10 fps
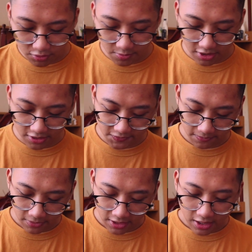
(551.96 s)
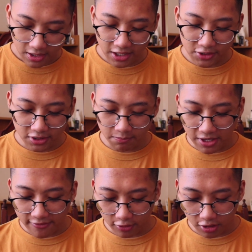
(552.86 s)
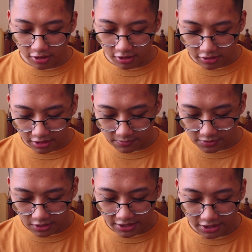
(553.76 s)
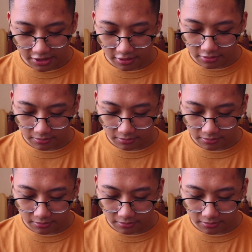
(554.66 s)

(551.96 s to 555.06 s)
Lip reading: to be honest. And you can pay for other themes right here.